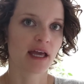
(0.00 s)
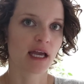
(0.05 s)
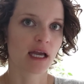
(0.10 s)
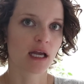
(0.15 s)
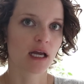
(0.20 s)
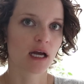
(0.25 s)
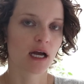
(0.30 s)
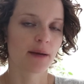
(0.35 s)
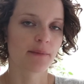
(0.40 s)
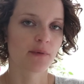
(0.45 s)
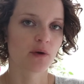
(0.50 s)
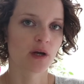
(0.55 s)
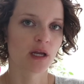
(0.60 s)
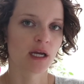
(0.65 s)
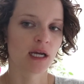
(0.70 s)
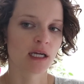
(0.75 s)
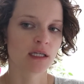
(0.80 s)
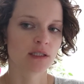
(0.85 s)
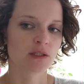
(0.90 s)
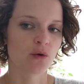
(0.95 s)
think I'm
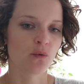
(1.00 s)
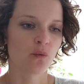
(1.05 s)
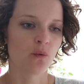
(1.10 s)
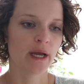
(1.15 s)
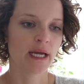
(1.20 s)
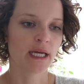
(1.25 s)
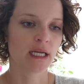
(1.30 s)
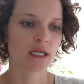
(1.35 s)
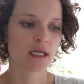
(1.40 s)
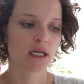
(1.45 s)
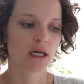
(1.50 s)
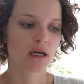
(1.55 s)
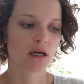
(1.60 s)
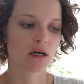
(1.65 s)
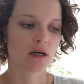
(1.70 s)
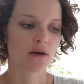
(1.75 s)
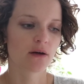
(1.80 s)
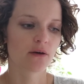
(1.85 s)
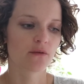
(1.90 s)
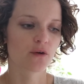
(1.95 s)
going to wait
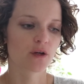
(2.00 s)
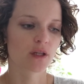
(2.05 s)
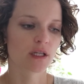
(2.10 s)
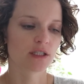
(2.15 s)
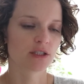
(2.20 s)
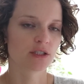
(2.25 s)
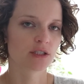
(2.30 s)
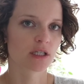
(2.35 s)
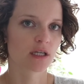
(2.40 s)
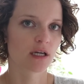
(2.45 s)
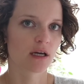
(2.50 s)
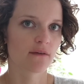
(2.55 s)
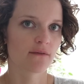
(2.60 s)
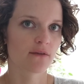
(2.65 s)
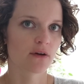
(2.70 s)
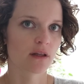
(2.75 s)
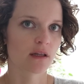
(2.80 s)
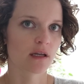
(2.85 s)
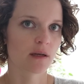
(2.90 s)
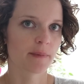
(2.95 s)
for lunch
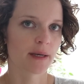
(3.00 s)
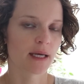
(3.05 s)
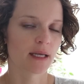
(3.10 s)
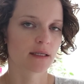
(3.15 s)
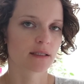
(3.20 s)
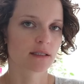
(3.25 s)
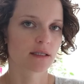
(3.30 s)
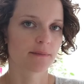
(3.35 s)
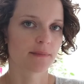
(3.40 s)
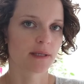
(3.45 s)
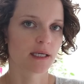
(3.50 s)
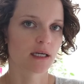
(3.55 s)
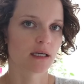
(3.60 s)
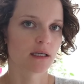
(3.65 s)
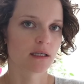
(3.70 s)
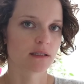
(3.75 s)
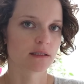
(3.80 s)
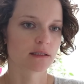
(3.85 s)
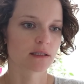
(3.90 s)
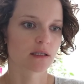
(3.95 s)
for a little bit
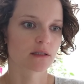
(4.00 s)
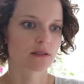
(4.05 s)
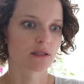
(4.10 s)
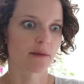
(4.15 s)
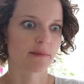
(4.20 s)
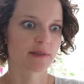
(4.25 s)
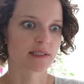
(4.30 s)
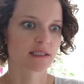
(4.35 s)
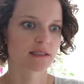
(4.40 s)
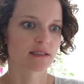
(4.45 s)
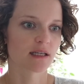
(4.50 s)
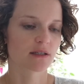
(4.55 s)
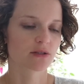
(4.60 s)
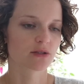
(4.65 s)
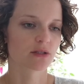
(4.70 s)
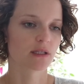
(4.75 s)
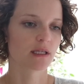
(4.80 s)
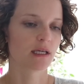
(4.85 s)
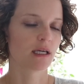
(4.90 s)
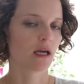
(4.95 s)
because Thomas is
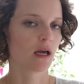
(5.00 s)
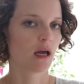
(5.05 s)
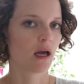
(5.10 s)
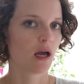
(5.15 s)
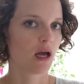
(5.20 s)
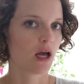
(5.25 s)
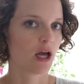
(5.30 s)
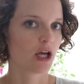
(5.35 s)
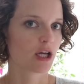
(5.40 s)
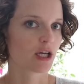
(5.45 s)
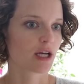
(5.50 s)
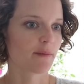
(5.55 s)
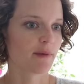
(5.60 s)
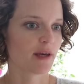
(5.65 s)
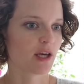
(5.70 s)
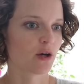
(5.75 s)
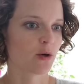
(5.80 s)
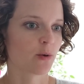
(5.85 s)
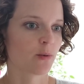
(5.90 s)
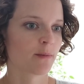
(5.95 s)
actually
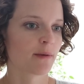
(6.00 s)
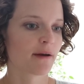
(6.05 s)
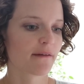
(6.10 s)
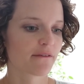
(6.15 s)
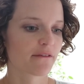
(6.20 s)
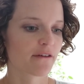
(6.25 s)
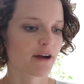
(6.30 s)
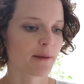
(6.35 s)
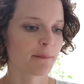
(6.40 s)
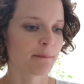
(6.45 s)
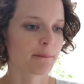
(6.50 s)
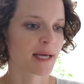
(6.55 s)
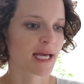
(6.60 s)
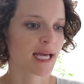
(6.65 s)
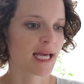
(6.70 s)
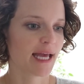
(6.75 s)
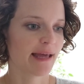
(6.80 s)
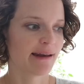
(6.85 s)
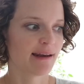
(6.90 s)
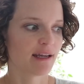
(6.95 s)
coming home from
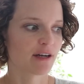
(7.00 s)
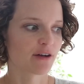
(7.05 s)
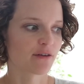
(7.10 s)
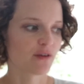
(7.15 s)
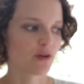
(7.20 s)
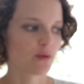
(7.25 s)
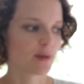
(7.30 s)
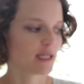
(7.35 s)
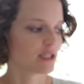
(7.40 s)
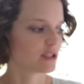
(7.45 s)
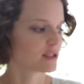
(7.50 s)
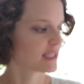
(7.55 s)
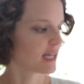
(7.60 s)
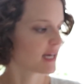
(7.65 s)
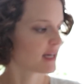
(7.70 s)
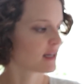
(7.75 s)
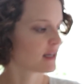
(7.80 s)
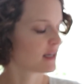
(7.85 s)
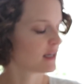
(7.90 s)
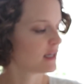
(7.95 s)
an interview he just
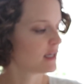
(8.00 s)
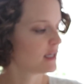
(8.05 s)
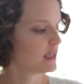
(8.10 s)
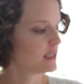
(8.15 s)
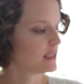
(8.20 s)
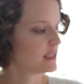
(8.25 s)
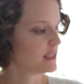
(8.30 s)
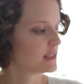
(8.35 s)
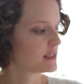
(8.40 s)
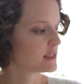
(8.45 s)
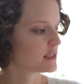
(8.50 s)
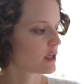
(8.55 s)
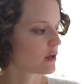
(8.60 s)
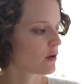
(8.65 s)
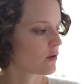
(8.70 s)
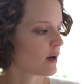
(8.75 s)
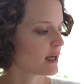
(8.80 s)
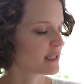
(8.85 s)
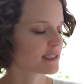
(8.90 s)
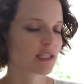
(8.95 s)
had.
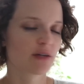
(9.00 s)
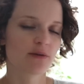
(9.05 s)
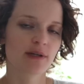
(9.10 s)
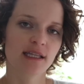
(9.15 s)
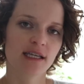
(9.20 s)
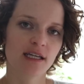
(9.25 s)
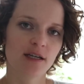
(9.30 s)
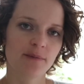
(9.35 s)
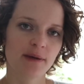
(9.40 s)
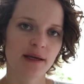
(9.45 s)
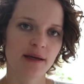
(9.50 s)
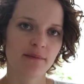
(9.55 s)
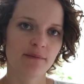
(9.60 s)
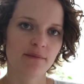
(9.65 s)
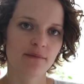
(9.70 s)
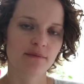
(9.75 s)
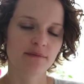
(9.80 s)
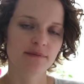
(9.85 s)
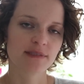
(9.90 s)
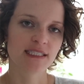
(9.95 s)
So I'll sew a little
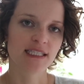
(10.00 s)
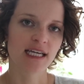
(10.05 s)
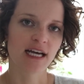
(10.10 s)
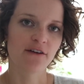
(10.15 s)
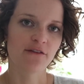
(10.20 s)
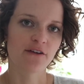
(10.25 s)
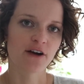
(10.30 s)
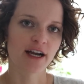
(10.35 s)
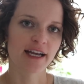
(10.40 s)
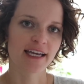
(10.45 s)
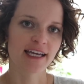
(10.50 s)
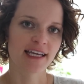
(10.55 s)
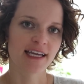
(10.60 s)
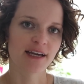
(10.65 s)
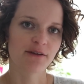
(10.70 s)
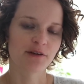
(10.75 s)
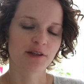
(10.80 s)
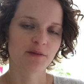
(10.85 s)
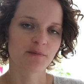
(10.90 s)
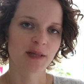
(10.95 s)
bit, see how far I can
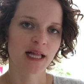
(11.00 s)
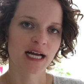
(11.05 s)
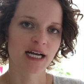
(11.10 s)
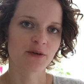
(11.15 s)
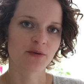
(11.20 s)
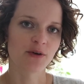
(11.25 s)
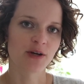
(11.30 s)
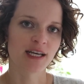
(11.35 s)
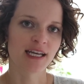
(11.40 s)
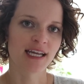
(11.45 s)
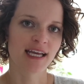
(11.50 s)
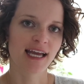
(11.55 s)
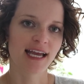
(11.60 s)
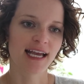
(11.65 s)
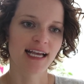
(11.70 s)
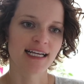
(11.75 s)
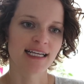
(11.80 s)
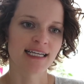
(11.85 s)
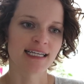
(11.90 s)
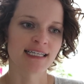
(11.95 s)
get with Blackwood,
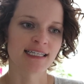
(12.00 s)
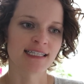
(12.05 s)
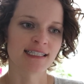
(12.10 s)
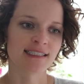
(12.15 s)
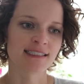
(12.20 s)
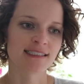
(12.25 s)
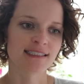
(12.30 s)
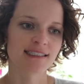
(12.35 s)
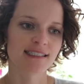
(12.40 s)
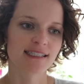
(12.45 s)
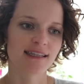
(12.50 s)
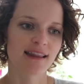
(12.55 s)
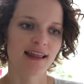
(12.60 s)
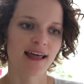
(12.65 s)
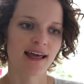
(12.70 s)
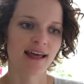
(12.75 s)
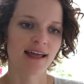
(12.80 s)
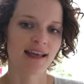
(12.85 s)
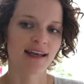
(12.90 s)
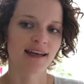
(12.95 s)
and
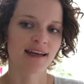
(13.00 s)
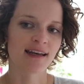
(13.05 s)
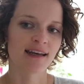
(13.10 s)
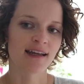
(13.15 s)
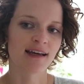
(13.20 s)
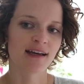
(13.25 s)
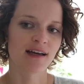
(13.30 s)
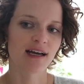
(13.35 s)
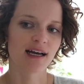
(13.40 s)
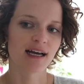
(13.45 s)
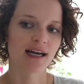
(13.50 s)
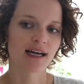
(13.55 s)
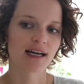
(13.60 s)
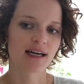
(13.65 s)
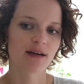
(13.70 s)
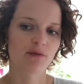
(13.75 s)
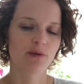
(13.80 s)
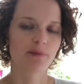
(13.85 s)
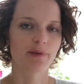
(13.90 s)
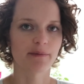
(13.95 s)
then
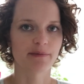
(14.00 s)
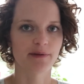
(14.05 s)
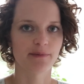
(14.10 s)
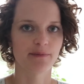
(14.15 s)
I'll